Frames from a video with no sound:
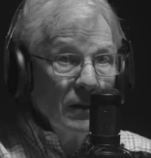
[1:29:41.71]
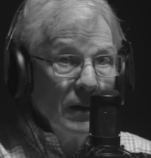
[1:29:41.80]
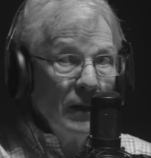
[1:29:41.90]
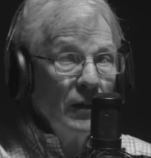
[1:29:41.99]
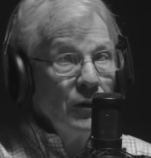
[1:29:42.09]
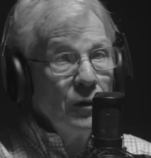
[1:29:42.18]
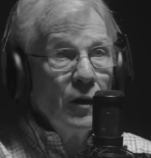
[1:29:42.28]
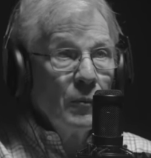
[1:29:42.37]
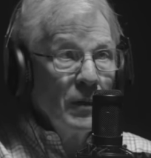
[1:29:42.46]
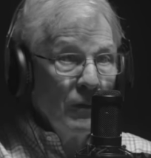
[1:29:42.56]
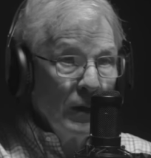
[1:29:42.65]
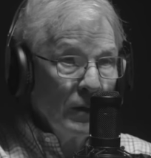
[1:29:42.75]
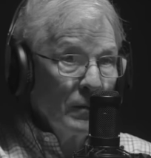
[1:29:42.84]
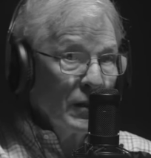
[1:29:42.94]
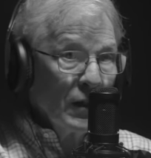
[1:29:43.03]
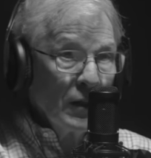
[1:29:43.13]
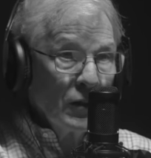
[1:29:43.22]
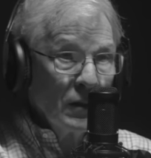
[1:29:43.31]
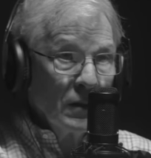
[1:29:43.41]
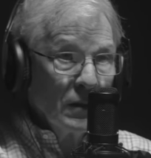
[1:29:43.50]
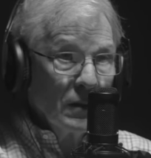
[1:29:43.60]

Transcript: And then you tell me Vietnamization.